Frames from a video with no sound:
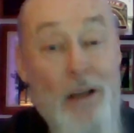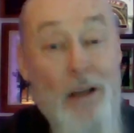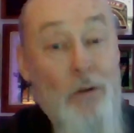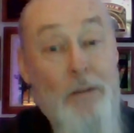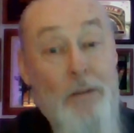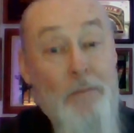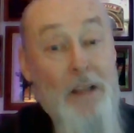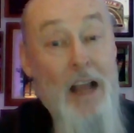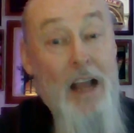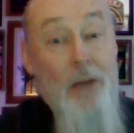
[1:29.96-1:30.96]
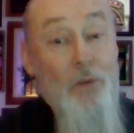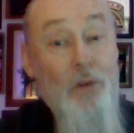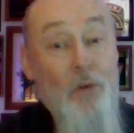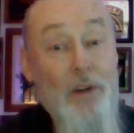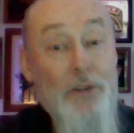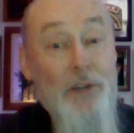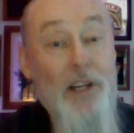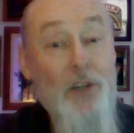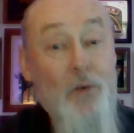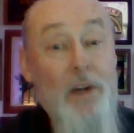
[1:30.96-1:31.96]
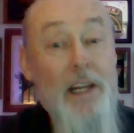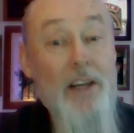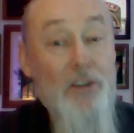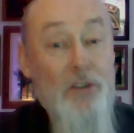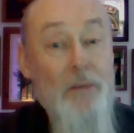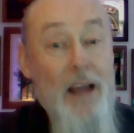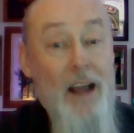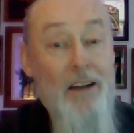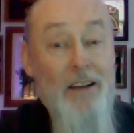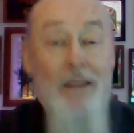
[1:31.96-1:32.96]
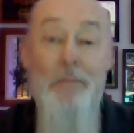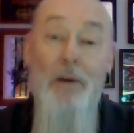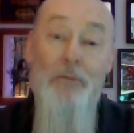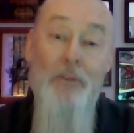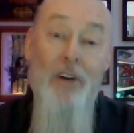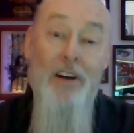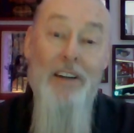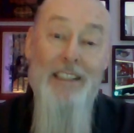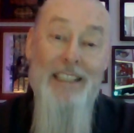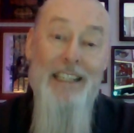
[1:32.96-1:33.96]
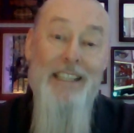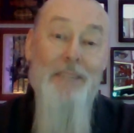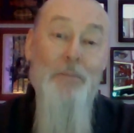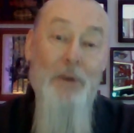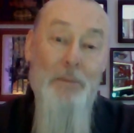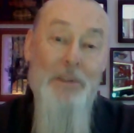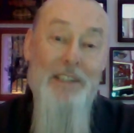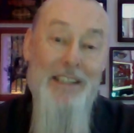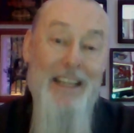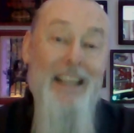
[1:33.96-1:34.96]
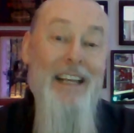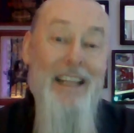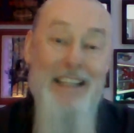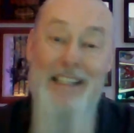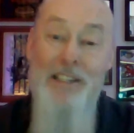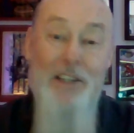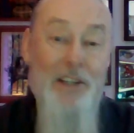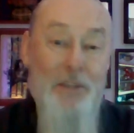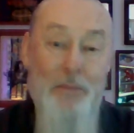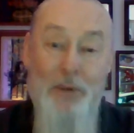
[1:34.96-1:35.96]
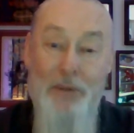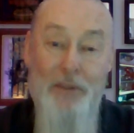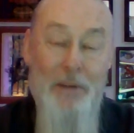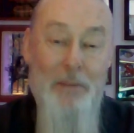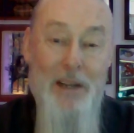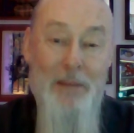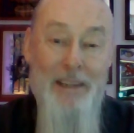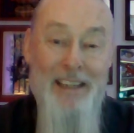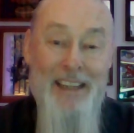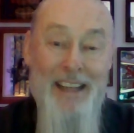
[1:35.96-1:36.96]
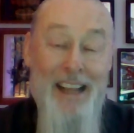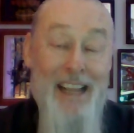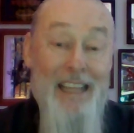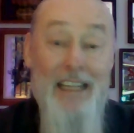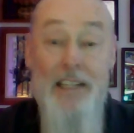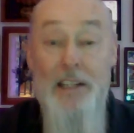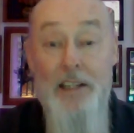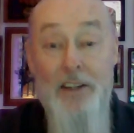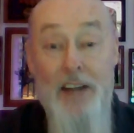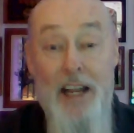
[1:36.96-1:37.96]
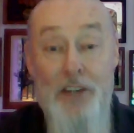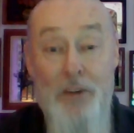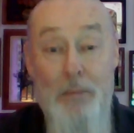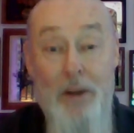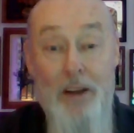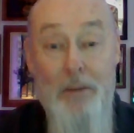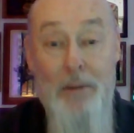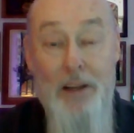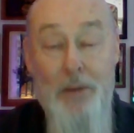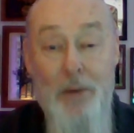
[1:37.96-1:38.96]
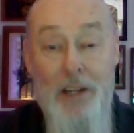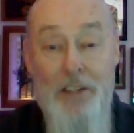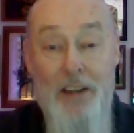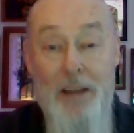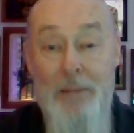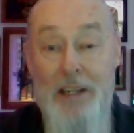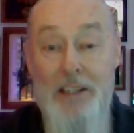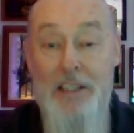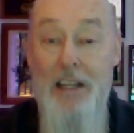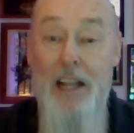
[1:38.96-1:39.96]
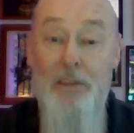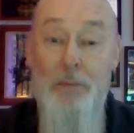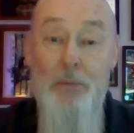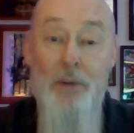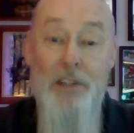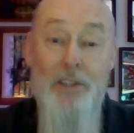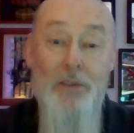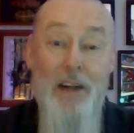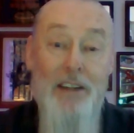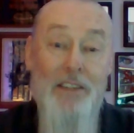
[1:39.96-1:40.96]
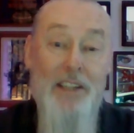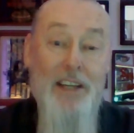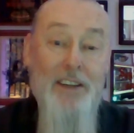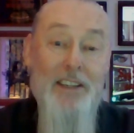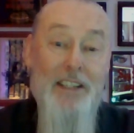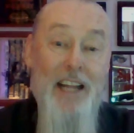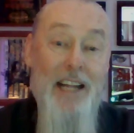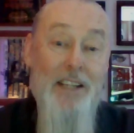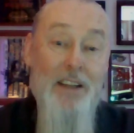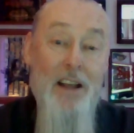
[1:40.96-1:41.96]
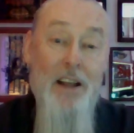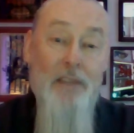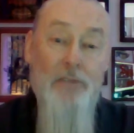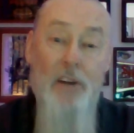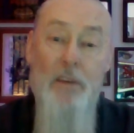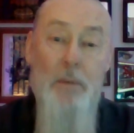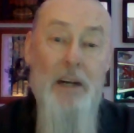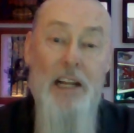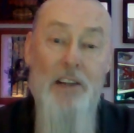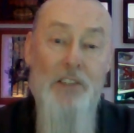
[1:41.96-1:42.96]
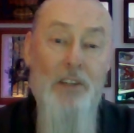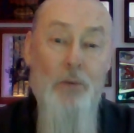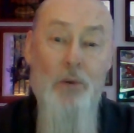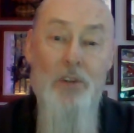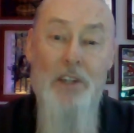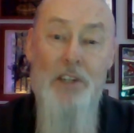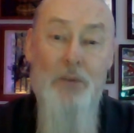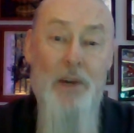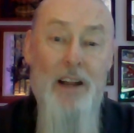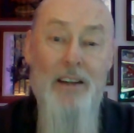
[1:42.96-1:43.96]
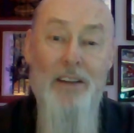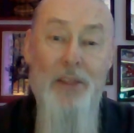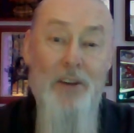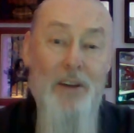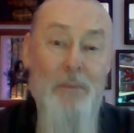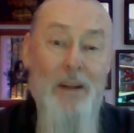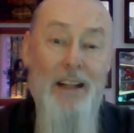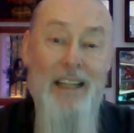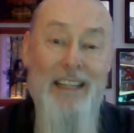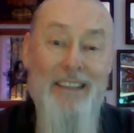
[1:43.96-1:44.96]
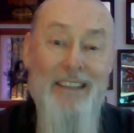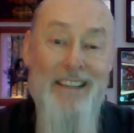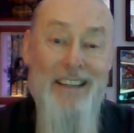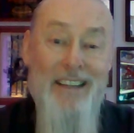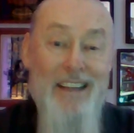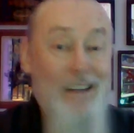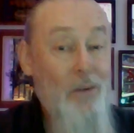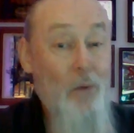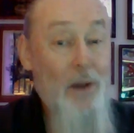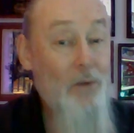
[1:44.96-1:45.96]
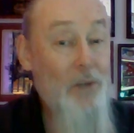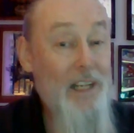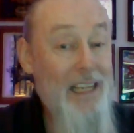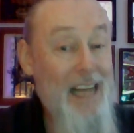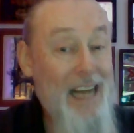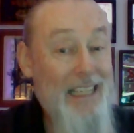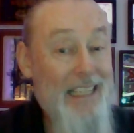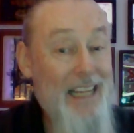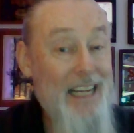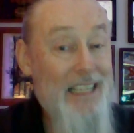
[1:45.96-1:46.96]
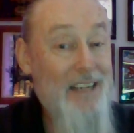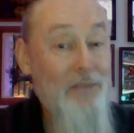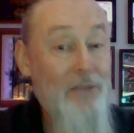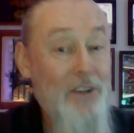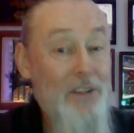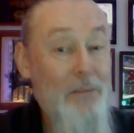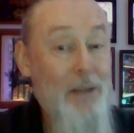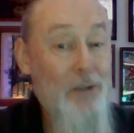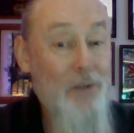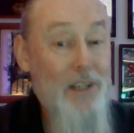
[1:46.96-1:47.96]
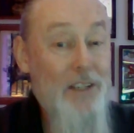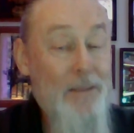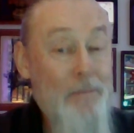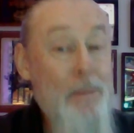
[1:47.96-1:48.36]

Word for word: well, I wouldn't want to drink it 20 years from now, but for our intents and purposes, it's just perfect, baby. It is an international bottle, by the way, so that means it's 11.2 ounces here in the States. For everybody else in the world, it's 330 milliliters. When we United States convert to metrics,